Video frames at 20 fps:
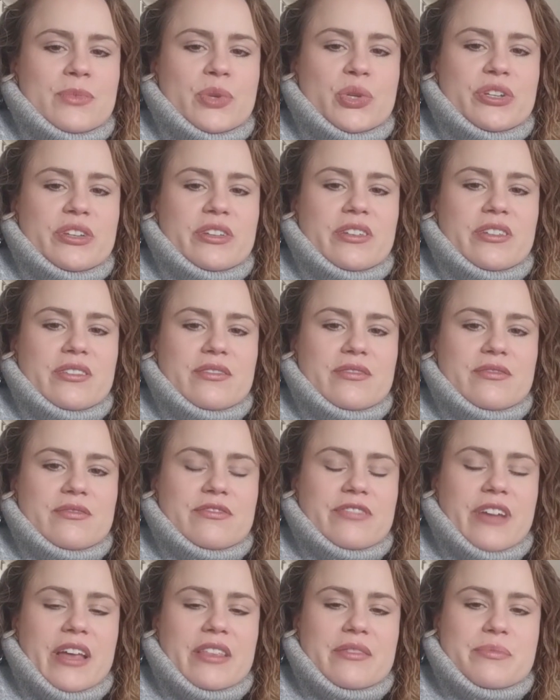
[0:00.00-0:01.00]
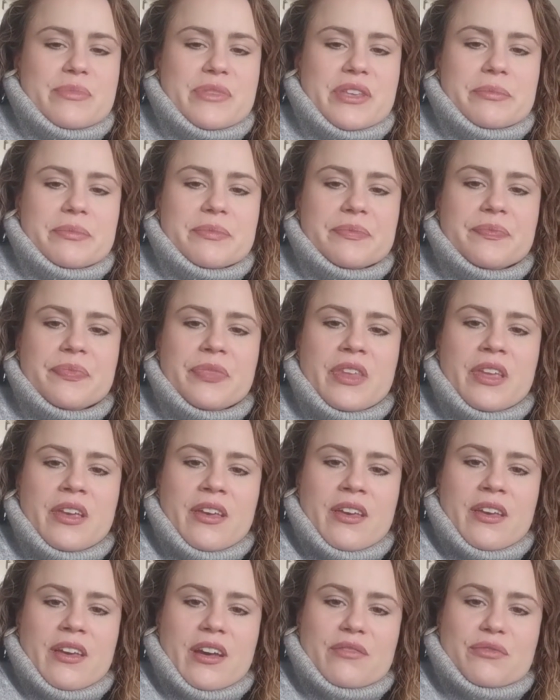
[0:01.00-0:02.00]
couldn't fathom them,
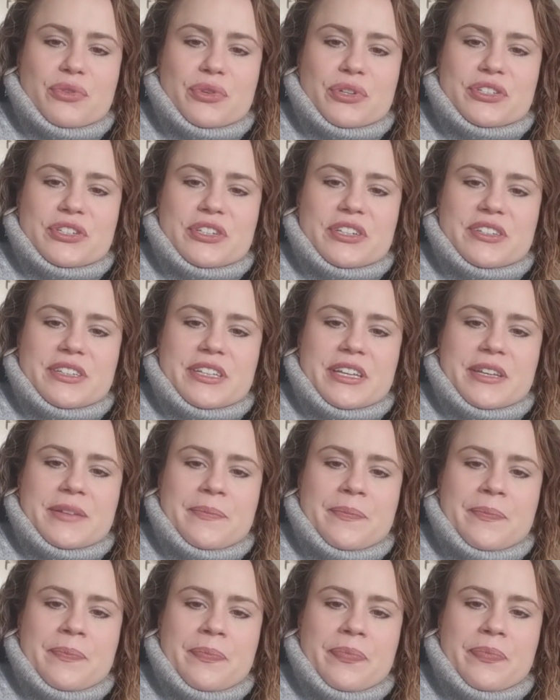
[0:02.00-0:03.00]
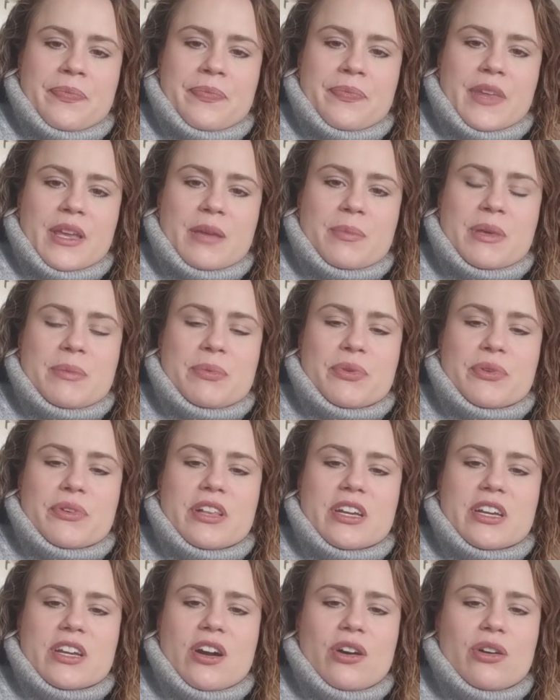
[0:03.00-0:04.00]
unfortunately. Like, people are
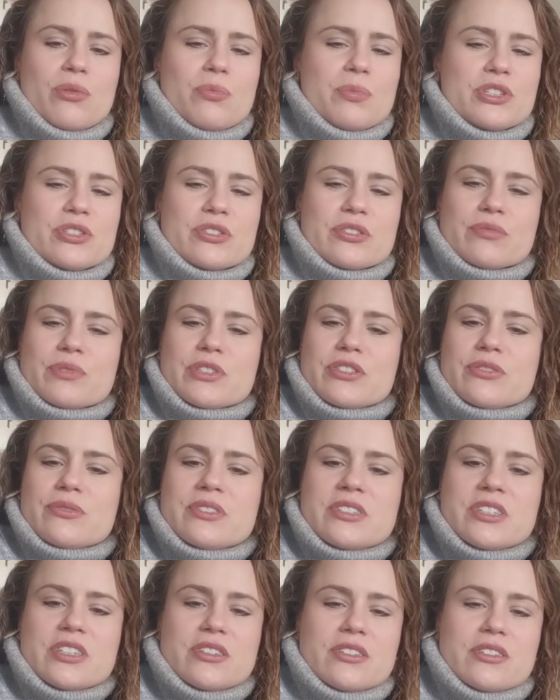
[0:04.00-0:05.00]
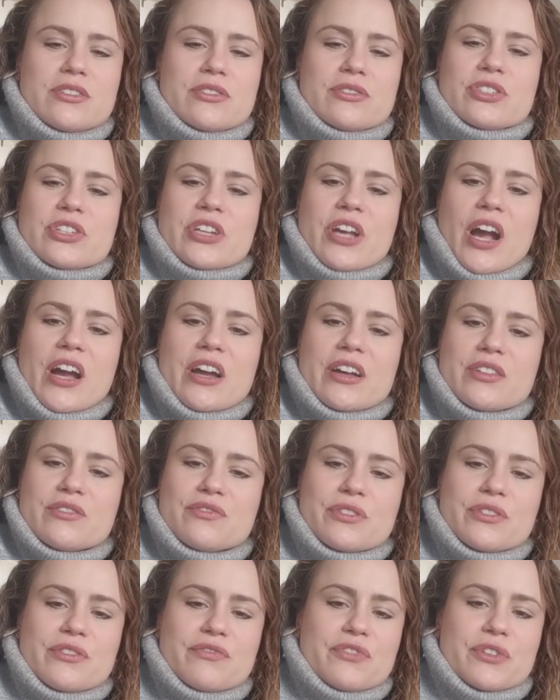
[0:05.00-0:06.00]
like, oh, but when you see your child
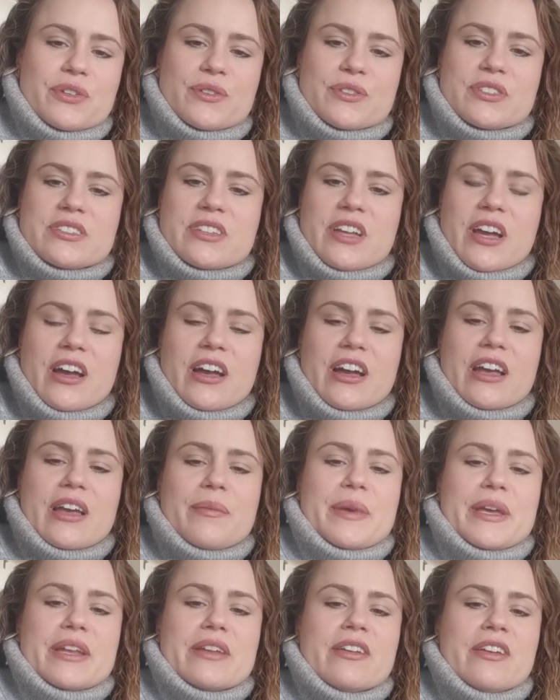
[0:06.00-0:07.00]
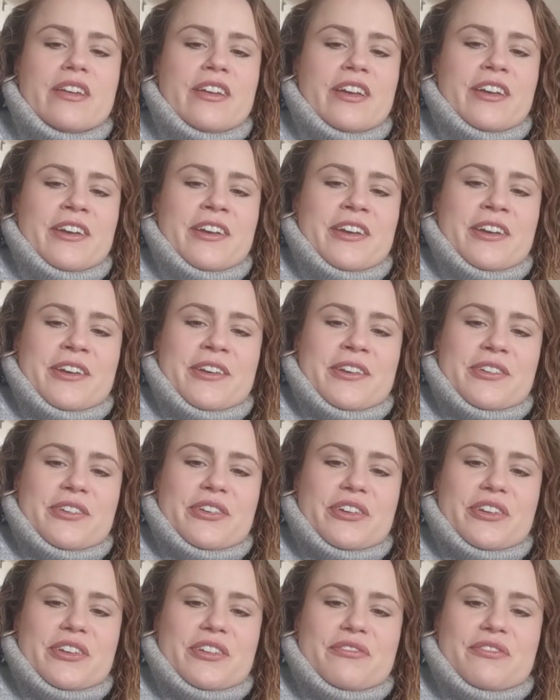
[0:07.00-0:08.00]
for the first time and
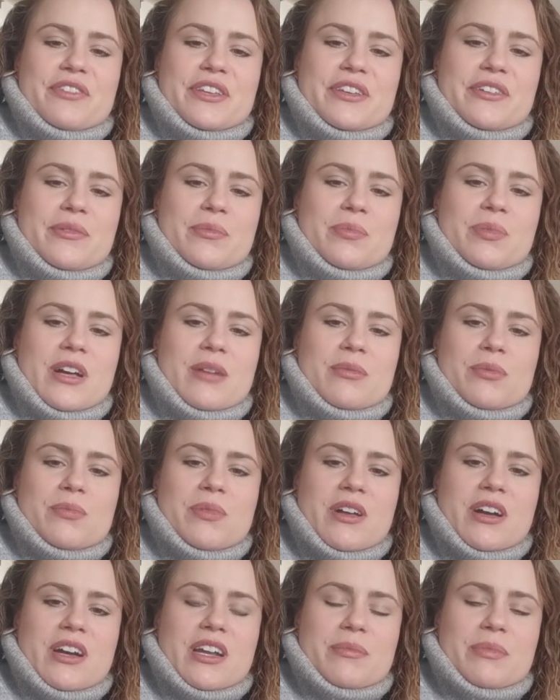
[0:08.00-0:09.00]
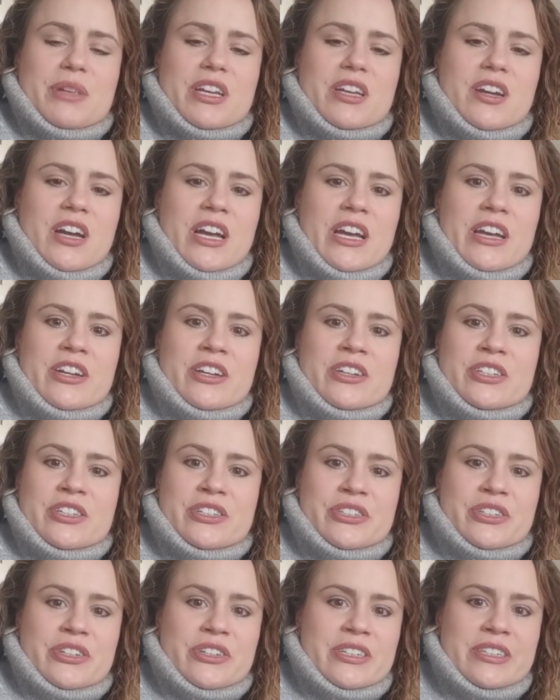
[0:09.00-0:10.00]
you're gonna feel blah blah blah, and I'm like, I
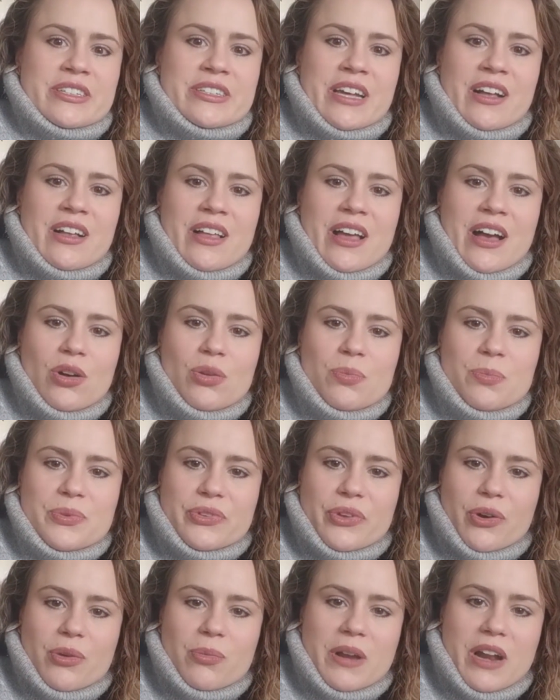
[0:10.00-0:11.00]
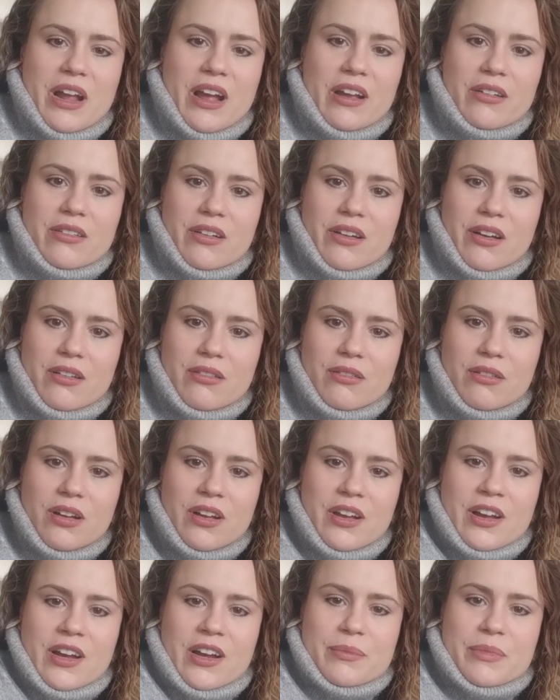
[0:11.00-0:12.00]
sure as hell hope so, but I don't know.
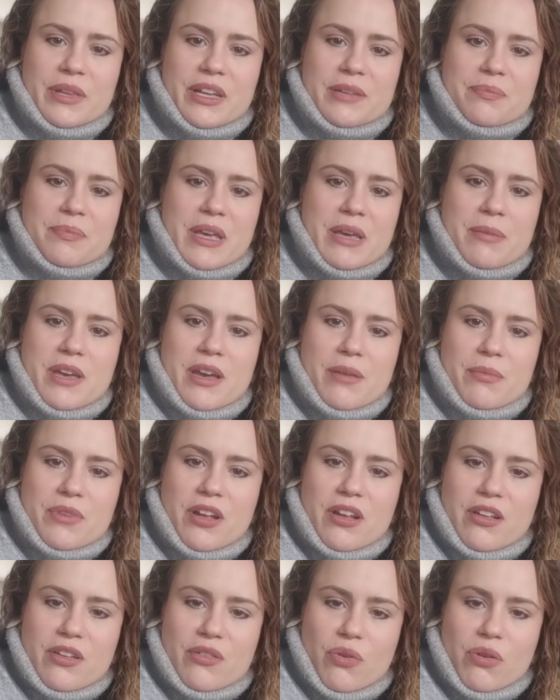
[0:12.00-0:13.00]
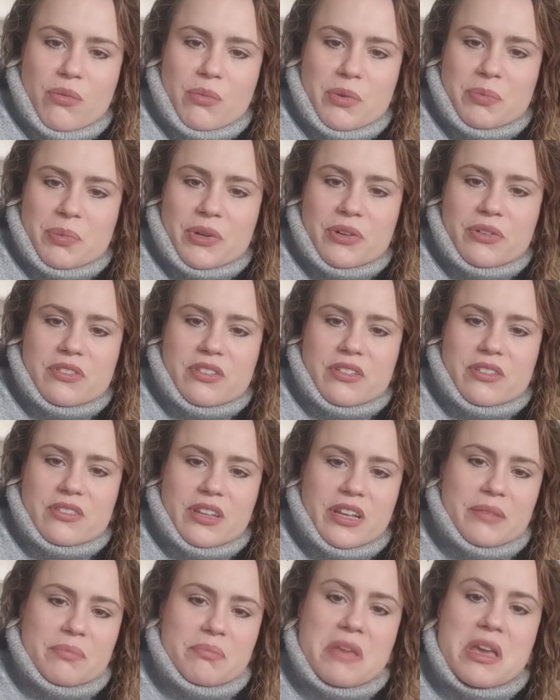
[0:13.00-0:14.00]
I'm like, maybe I'm not a normal person.
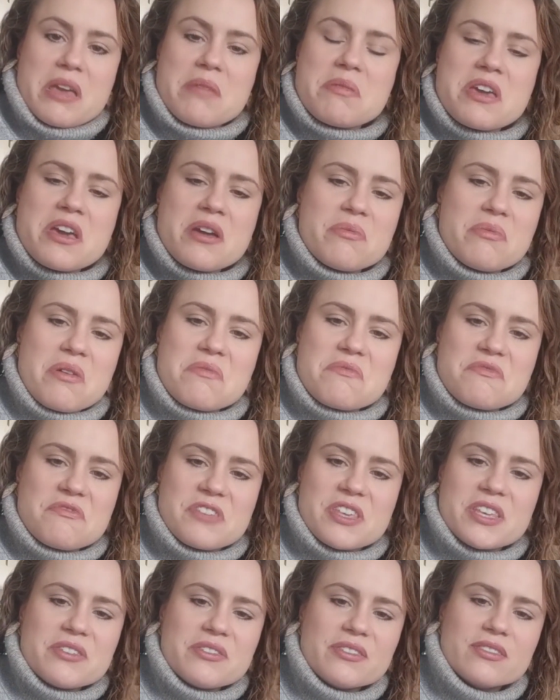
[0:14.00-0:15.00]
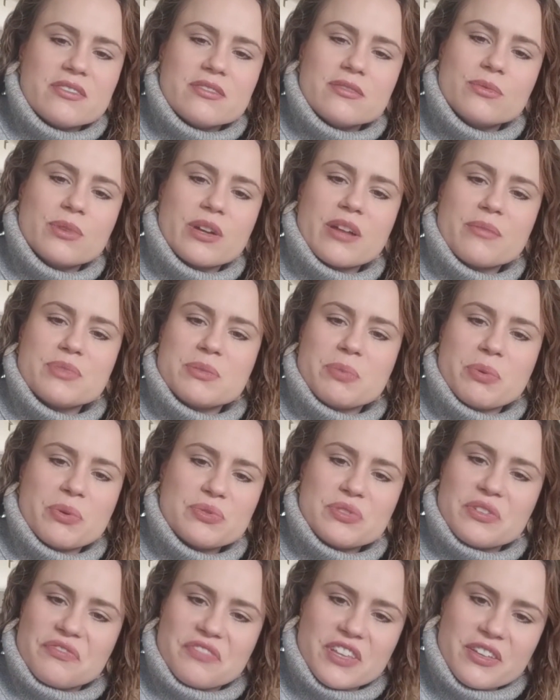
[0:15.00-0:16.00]
Like, maybe I won't feel what I'm
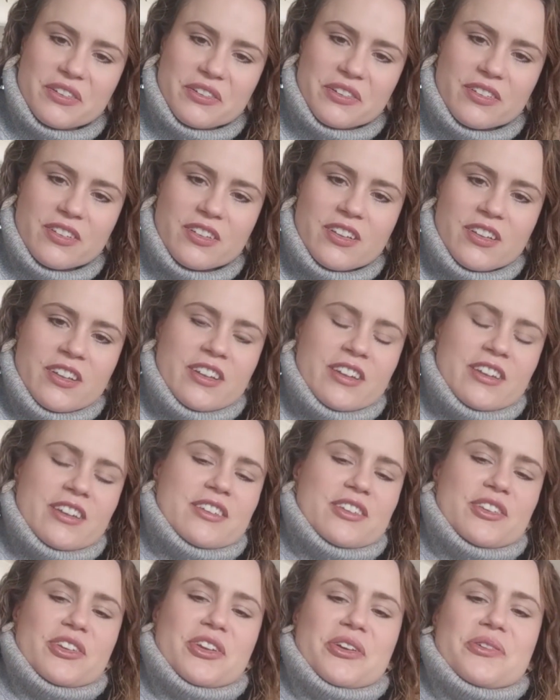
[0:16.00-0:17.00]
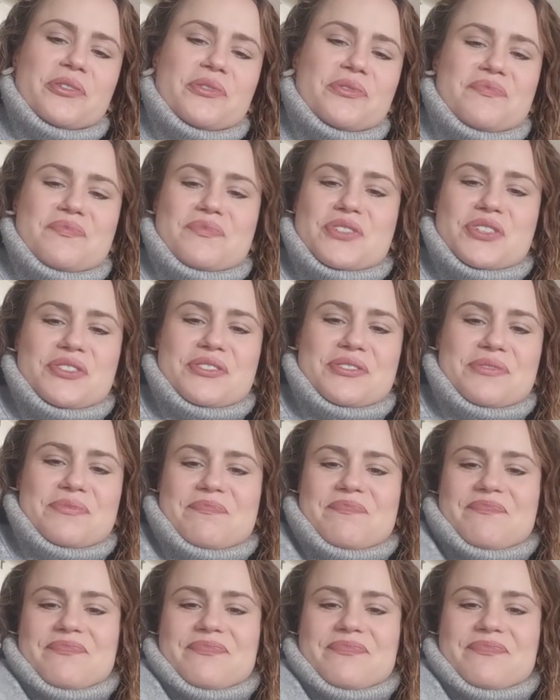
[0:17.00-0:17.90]
supposed to feel. You know, just